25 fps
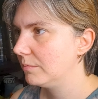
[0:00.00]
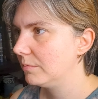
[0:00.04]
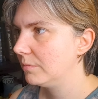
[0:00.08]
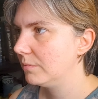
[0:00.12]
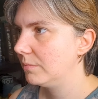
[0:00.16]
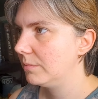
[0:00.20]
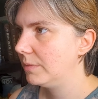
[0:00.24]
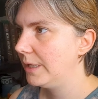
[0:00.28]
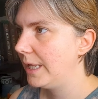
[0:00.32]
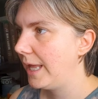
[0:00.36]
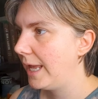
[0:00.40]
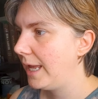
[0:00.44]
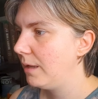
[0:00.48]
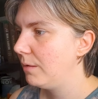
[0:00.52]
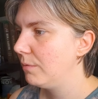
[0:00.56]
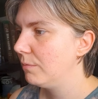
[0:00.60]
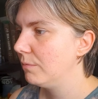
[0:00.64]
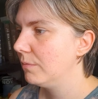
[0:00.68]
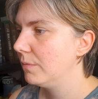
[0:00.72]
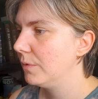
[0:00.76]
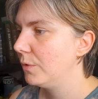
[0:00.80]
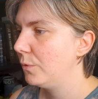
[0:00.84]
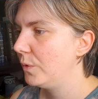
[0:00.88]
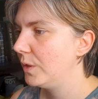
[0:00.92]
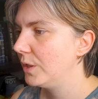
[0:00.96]

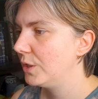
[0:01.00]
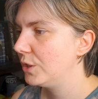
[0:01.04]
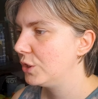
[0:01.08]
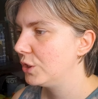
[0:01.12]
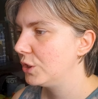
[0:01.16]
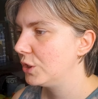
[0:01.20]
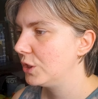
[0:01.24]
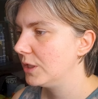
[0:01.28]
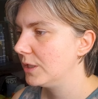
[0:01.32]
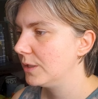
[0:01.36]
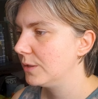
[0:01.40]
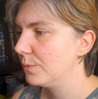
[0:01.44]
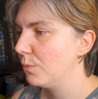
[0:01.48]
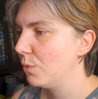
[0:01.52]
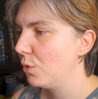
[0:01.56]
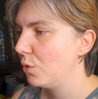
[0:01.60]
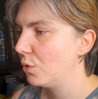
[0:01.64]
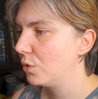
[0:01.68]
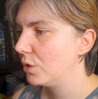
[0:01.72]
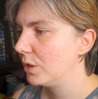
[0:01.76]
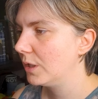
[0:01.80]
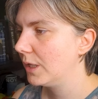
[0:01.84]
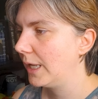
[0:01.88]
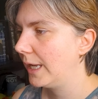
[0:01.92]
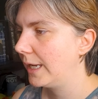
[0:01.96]
name, which is
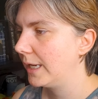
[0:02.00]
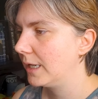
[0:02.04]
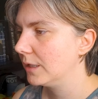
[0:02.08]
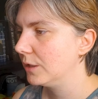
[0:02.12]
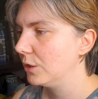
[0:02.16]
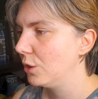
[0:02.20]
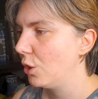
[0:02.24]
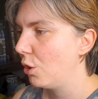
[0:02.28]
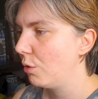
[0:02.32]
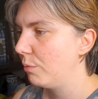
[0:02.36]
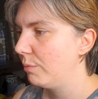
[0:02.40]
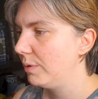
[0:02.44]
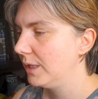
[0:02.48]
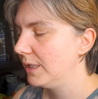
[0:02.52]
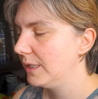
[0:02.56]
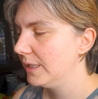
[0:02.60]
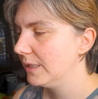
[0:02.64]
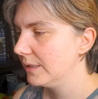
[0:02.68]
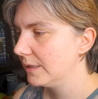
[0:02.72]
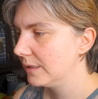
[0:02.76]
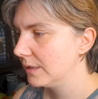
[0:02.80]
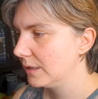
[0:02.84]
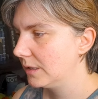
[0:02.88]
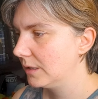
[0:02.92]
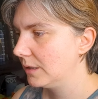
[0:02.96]
more like an
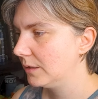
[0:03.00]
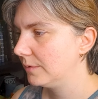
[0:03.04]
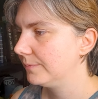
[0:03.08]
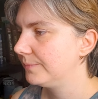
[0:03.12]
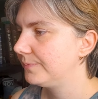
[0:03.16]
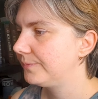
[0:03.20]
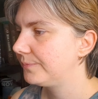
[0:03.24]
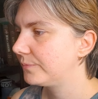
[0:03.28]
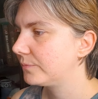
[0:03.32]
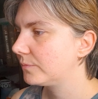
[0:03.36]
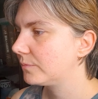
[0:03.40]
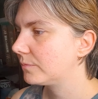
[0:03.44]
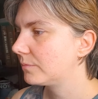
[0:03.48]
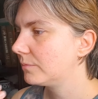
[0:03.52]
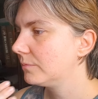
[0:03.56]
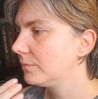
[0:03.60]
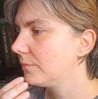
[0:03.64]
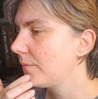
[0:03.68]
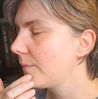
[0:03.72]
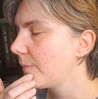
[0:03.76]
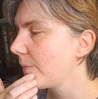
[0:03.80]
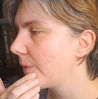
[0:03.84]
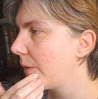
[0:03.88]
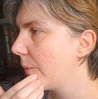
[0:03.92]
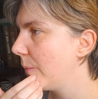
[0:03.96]
obelisk,
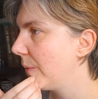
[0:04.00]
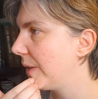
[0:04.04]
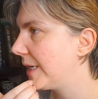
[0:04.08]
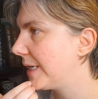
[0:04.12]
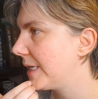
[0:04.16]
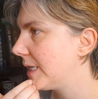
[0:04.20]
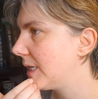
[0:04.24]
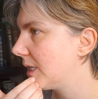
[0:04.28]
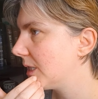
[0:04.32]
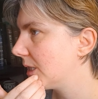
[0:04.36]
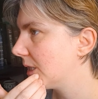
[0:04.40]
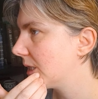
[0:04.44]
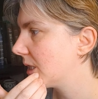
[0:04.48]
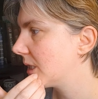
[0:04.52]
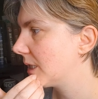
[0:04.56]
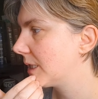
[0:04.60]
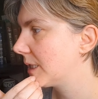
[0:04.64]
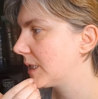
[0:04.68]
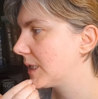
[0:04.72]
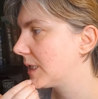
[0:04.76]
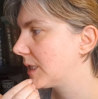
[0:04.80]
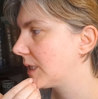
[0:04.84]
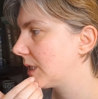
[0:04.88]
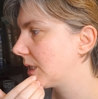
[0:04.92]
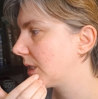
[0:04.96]

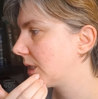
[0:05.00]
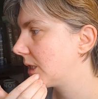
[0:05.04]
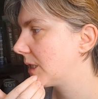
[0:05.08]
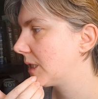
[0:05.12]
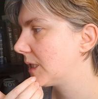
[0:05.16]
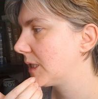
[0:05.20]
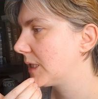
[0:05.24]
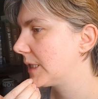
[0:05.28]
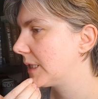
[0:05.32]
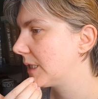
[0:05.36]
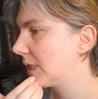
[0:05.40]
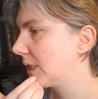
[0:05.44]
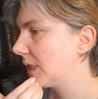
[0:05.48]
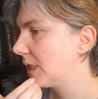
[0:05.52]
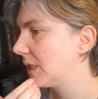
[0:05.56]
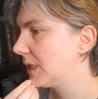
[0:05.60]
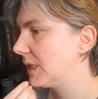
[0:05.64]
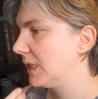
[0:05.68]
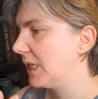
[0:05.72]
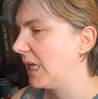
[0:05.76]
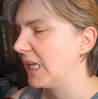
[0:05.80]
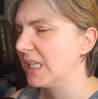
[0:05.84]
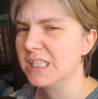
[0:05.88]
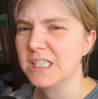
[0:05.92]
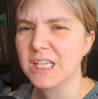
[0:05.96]
because
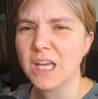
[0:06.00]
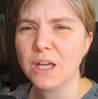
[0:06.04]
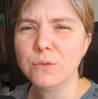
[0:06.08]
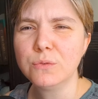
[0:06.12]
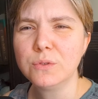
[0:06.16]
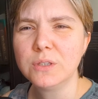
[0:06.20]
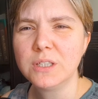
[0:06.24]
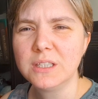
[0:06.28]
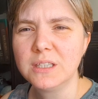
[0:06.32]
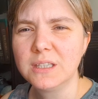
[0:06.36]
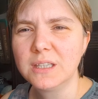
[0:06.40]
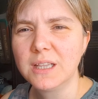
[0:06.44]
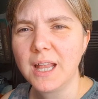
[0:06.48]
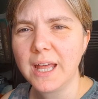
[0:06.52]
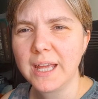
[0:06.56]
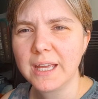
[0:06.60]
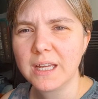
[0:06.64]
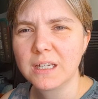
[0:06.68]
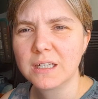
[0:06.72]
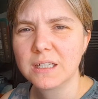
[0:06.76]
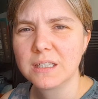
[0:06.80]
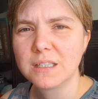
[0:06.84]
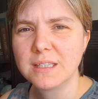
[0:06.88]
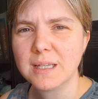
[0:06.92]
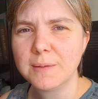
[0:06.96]
that sounded
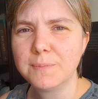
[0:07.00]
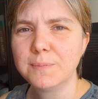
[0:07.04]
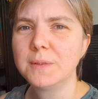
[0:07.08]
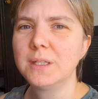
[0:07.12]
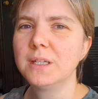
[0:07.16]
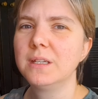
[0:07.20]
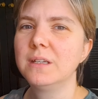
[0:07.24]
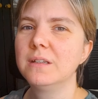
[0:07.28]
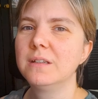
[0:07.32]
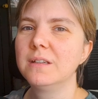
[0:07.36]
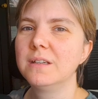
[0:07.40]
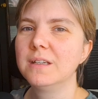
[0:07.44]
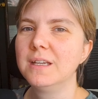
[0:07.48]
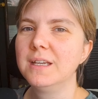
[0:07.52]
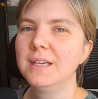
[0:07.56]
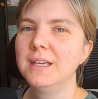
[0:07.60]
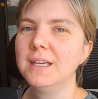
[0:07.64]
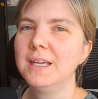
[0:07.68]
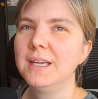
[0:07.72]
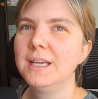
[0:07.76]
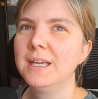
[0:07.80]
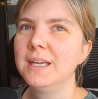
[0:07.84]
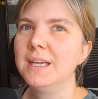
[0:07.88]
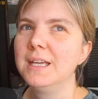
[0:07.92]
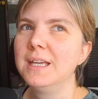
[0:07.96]
like something
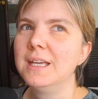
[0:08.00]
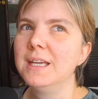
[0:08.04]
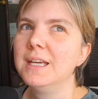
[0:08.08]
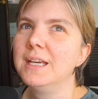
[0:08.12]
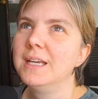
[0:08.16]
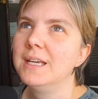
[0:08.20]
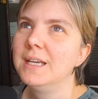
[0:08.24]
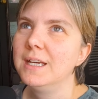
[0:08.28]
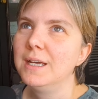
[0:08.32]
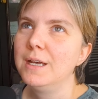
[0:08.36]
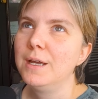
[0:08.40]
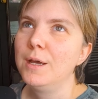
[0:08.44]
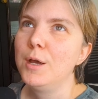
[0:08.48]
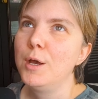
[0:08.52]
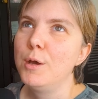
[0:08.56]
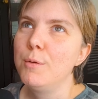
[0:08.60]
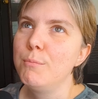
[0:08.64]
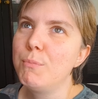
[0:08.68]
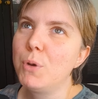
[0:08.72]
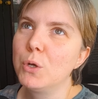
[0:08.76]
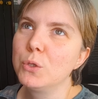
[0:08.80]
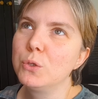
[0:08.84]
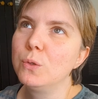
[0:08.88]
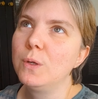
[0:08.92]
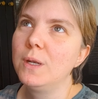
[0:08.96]

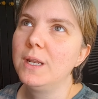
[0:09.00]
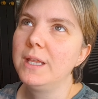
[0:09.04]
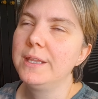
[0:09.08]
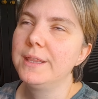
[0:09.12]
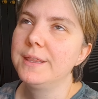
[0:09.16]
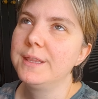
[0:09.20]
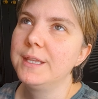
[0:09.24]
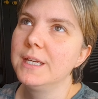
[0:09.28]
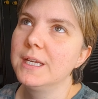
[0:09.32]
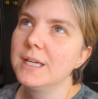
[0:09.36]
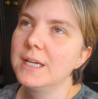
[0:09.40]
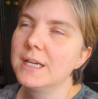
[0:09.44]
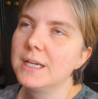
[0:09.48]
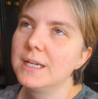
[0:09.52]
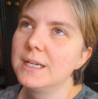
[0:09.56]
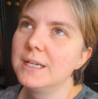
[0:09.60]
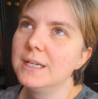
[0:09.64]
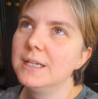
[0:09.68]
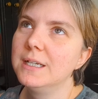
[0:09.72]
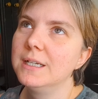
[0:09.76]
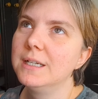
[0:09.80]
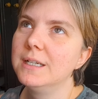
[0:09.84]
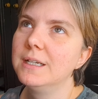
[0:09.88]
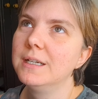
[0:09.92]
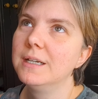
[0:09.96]
monolithic
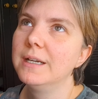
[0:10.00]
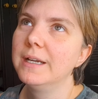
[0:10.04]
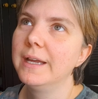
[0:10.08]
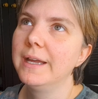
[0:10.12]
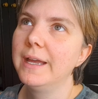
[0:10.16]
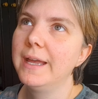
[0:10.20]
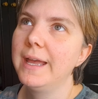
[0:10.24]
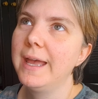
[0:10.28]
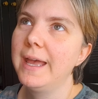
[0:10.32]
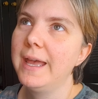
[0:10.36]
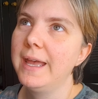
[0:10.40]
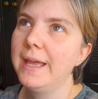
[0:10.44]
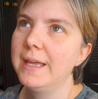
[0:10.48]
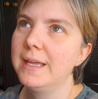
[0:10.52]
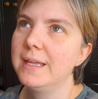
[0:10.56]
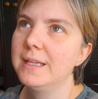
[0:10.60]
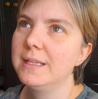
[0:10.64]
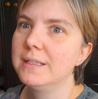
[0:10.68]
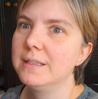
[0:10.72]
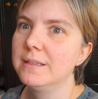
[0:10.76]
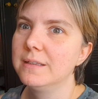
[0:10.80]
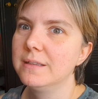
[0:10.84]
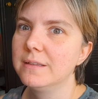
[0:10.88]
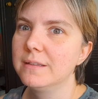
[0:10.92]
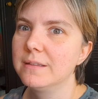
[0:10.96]

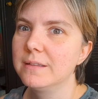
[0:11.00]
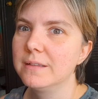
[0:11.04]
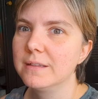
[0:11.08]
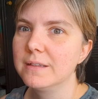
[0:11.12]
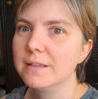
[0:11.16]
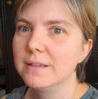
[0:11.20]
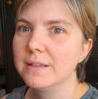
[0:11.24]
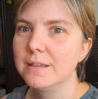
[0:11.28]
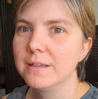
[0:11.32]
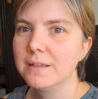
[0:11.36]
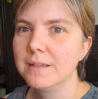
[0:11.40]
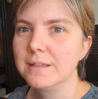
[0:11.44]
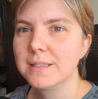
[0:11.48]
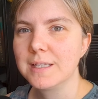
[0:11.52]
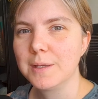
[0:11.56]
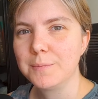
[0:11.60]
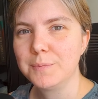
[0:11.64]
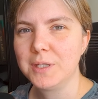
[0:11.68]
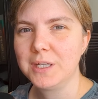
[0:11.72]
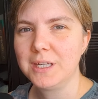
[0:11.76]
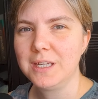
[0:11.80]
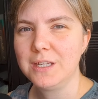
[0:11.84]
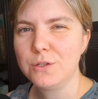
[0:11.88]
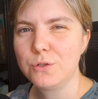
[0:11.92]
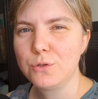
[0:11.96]
and
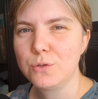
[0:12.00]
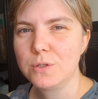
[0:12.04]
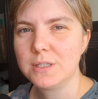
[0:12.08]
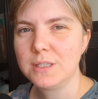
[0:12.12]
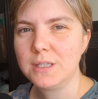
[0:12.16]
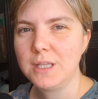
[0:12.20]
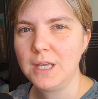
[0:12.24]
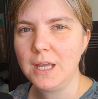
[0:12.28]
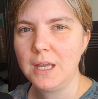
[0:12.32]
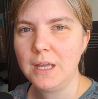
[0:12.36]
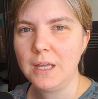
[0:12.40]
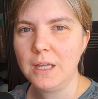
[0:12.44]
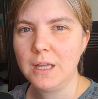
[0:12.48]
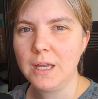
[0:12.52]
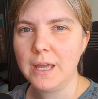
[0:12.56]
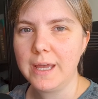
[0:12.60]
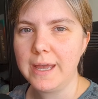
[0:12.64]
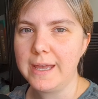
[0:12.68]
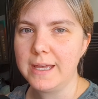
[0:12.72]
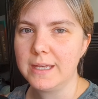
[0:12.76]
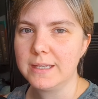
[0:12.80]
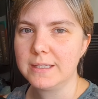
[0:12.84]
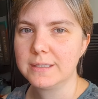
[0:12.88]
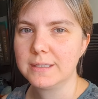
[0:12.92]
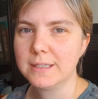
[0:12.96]
something interesting
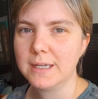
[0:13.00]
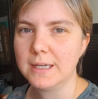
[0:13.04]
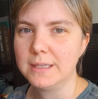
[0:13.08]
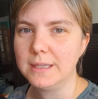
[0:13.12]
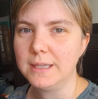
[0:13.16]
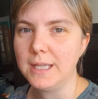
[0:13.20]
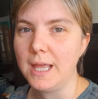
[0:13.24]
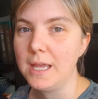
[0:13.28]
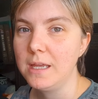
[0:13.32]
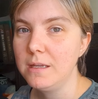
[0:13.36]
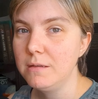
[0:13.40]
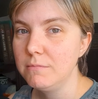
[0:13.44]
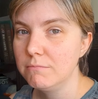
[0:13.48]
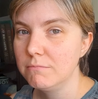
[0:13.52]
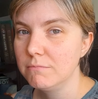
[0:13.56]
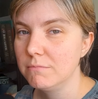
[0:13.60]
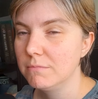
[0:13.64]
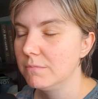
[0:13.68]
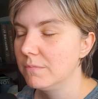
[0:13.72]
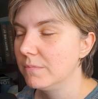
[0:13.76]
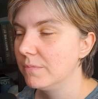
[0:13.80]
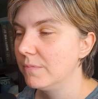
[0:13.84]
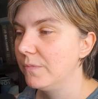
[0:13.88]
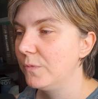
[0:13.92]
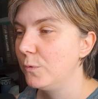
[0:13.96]
as a name
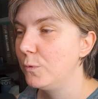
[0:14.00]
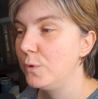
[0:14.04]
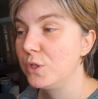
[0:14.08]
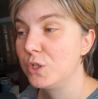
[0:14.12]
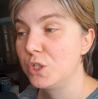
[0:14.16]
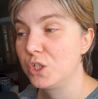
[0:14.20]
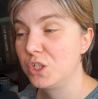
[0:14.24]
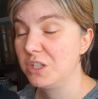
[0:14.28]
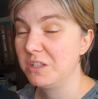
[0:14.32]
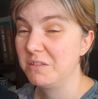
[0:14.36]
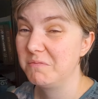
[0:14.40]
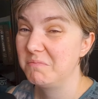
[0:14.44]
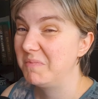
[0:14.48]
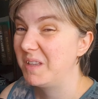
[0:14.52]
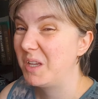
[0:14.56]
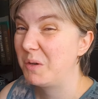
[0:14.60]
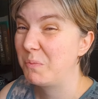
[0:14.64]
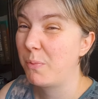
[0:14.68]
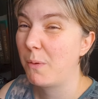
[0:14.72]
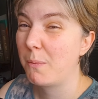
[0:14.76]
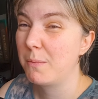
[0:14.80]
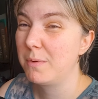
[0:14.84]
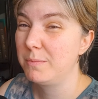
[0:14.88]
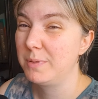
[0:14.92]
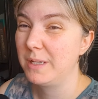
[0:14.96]
which there
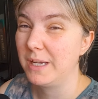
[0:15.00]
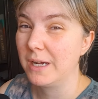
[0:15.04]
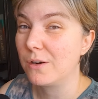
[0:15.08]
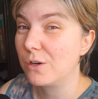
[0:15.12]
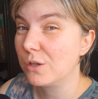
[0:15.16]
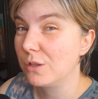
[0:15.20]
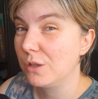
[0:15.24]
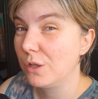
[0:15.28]
probably are a